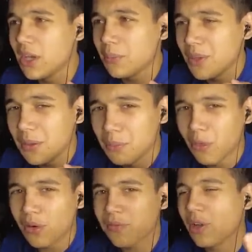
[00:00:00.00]
be
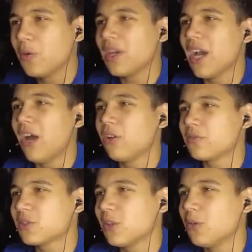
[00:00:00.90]
more flowing out
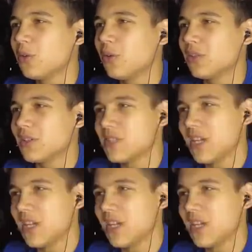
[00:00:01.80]
of slow corners.